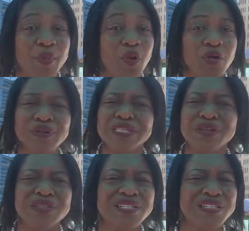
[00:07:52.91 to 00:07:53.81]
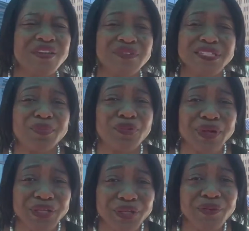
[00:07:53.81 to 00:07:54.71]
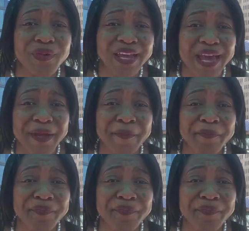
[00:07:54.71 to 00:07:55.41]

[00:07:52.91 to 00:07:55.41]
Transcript: I'm always here to serve and support you okay